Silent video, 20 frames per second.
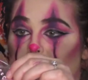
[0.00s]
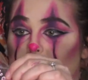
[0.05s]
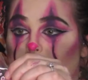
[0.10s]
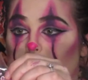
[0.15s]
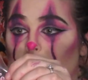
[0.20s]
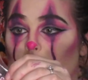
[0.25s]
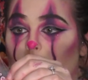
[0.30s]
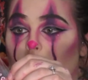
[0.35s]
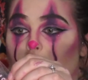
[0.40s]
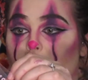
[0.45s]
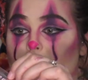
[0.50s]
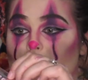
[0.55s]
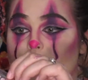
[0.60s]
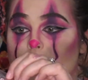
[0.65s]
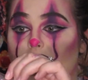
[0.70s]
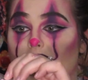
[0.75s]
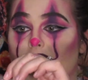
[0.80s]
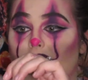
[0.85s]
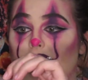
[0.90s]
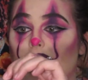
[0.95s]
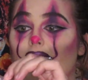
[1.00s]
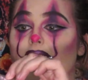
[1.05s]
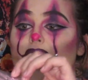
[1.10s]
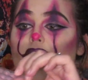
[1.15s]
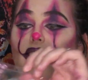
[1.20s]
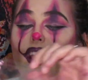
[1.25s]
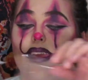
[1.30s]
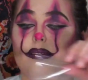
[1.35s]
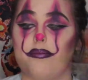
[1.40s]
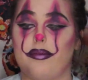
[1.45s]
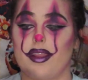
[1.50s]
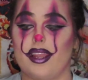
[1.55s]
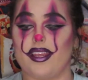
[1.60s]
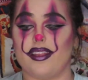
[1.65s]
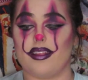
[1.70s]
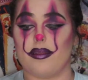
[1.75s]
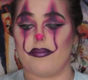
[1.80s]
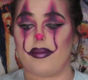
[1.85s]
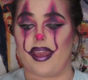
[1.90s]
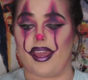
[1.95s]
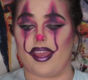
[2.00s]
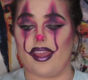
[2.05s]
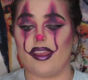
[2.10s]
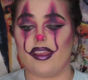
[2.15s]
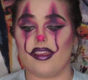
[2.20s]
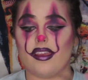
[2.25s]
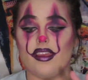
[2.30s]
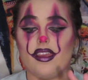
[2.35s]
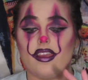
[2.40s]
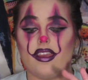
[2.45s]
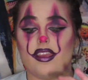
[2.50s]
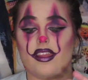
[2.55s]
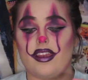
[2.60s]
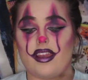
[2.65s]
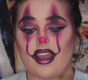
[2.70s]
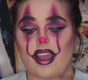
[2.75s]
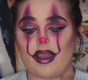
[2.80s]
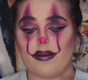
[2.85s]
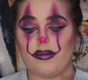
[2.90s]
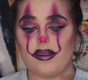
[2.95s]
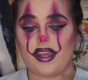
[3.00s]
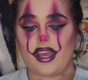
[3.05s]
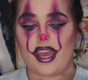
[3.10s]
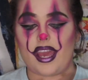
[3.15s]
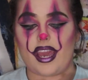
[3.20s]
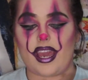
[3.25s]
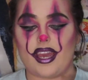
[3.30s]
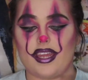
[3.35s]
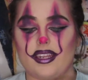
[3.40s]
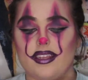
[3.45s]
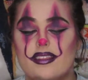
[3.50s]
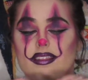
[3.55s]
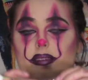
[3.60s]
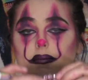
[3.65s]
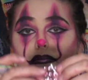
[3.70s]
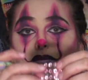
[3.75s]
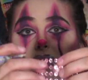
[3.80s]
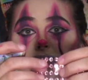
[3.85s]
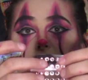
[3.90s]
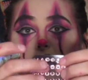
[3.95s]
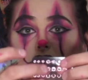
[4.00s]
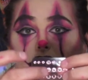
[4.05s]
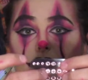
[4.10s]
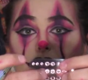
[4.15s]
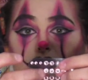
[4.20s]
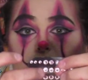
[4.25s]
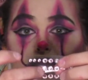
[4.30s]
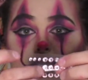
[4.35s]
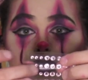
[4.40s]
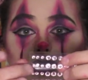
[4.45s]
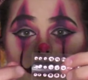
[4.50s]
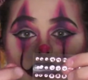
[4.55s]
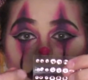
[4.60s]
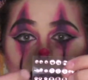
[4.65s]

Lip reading: have to go outside and break the bank. Now I'm going to add the medium gems.